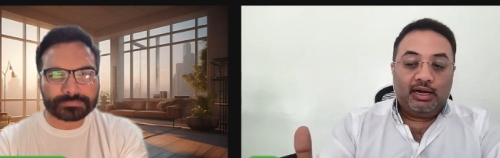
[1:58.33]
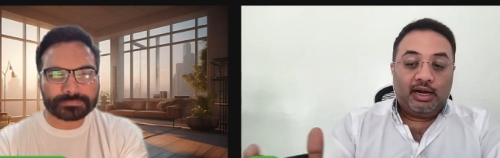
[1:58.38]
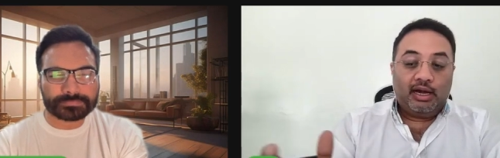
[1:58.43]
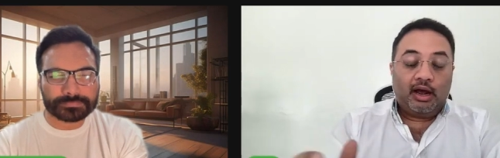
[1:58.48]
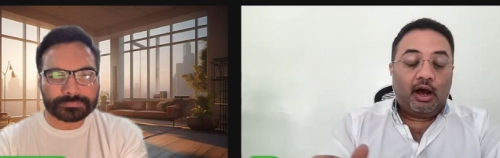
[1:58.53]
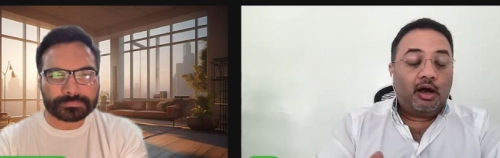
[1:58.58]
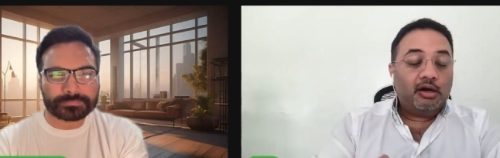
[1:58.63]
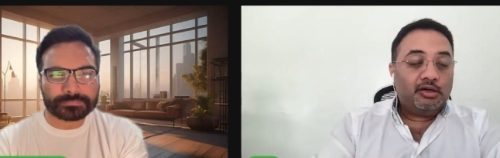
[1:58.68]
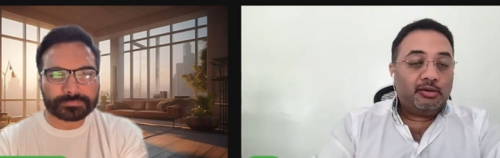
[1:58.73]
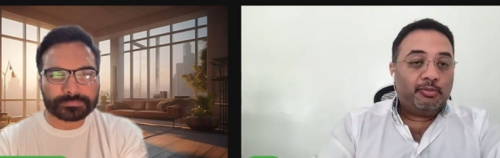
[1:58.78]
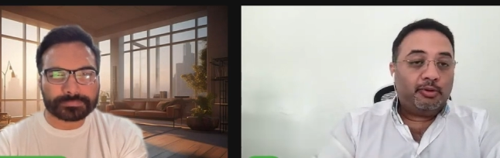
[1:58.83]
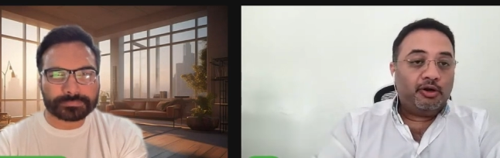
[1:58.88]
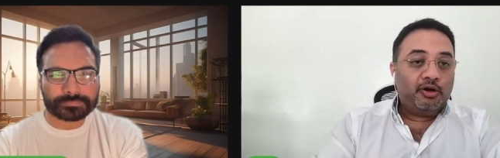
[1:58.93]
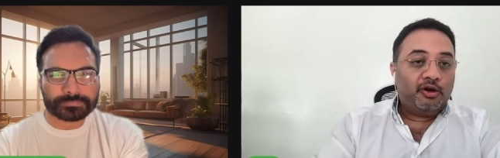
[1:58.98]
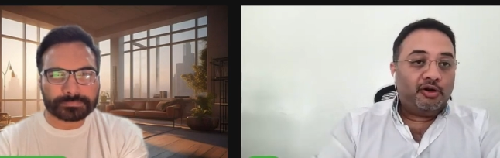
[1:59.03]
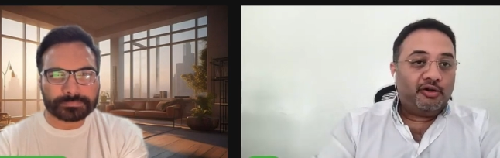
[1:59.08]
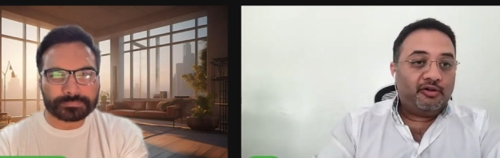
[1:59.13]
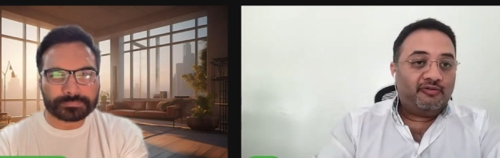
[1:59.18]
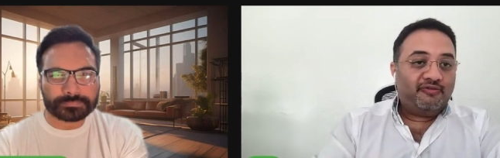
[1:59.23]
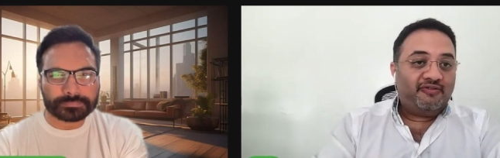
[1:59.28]
Speaker 1: in an
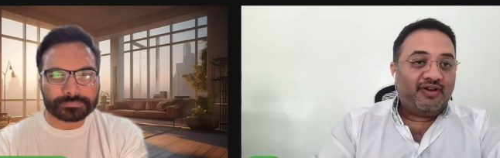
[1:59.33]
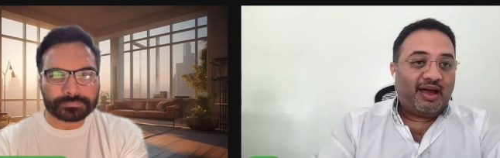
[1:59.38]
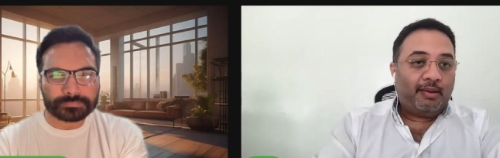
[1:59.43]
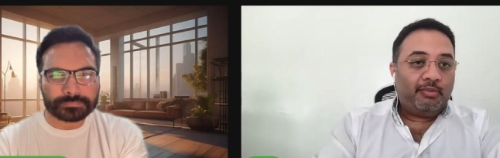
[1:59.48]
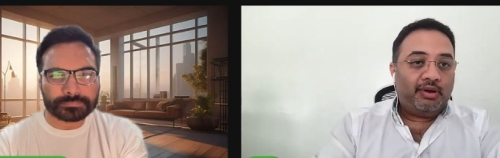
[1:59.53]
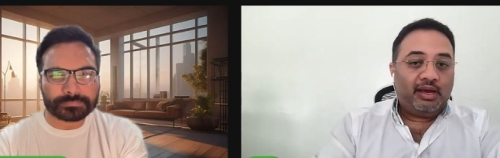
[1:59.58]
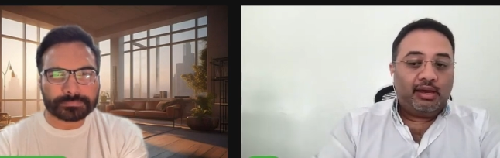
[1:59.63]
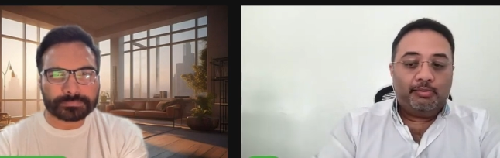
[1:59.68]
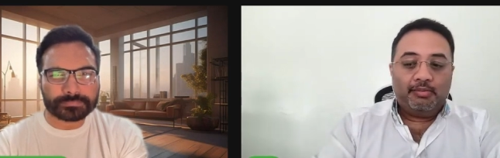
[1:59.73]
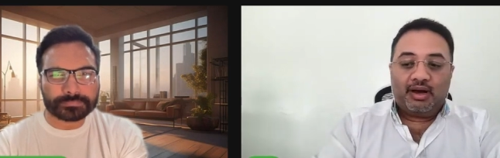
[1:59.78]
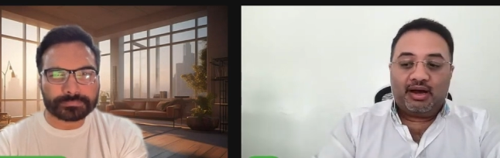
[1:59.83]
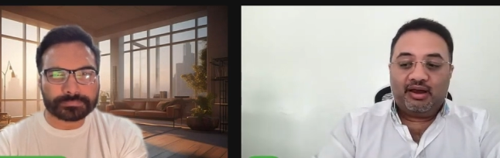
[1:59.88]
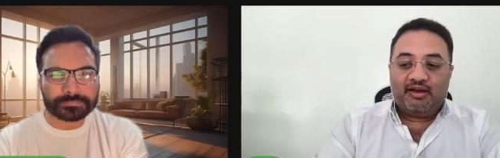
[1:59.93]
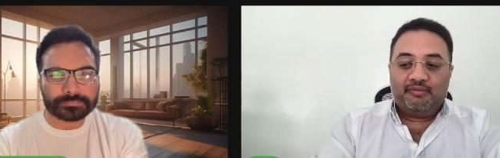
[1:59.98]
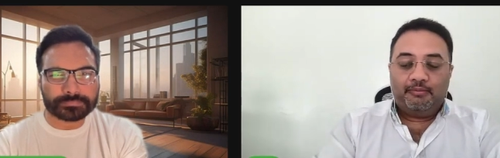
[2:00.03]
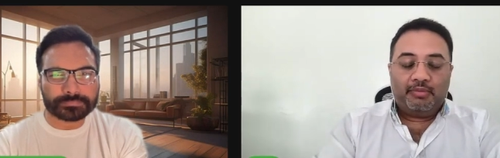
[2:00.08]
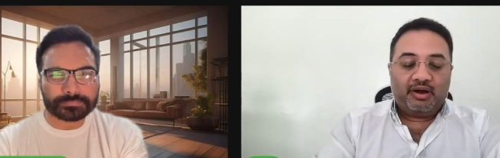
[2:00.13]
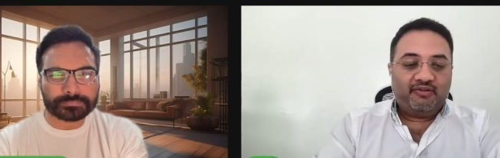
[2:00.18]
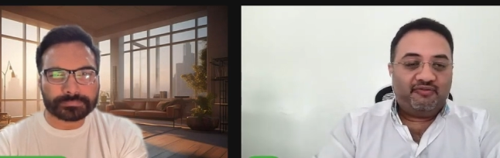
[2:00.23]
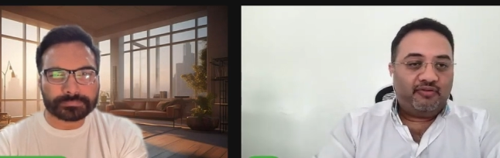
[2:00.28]
entrepreneurial family. My
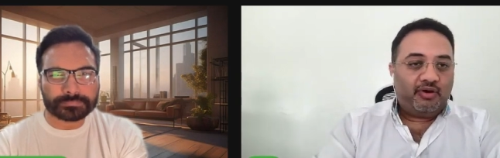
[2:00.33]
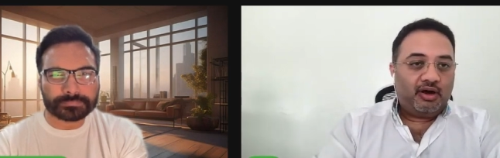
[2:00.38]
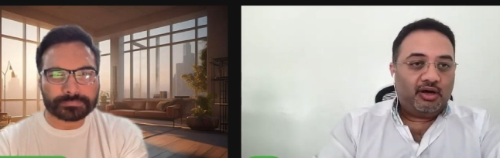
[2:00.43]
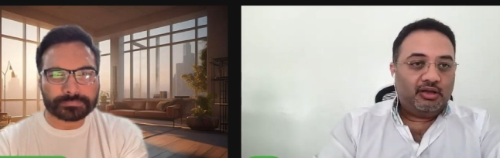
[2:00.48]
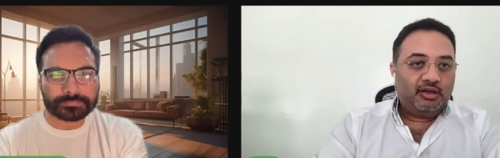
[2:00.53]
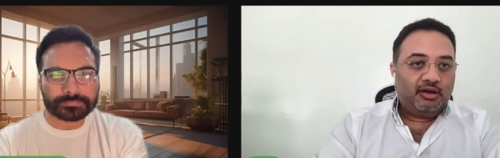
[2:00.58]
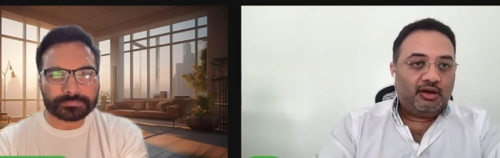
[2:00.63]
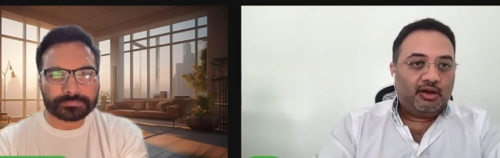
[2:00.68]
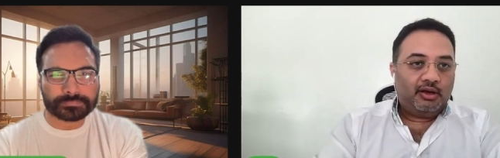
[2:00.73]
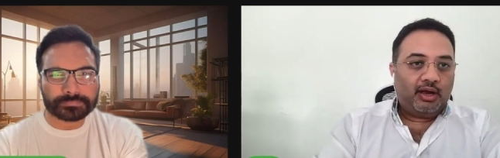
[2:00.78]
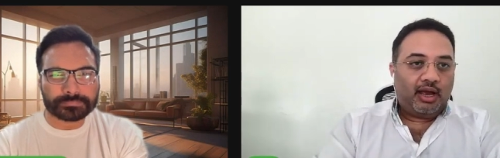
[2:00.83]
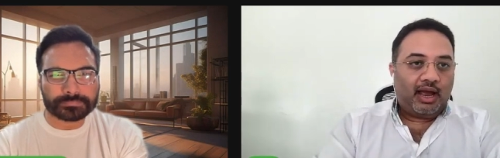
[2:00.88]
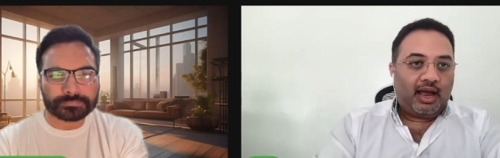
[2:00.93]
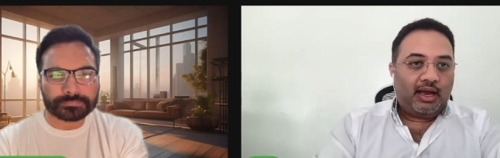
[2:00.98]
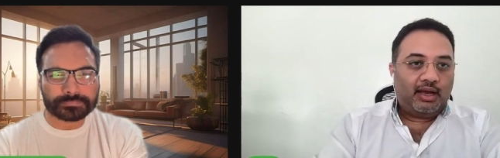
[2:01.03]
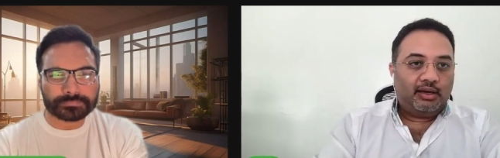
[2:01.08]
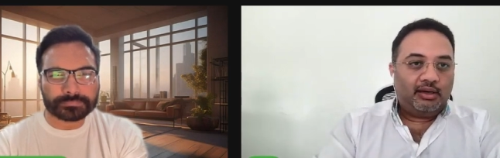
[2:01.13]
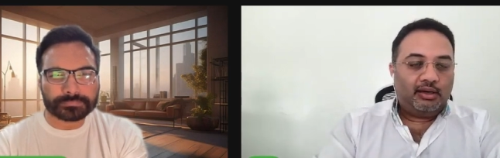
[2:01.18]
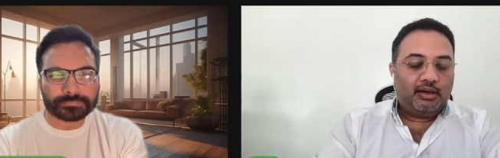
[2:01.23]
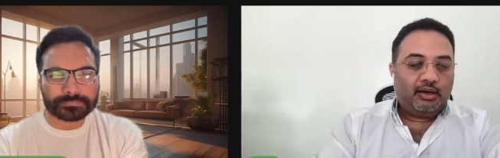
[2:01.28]
my father had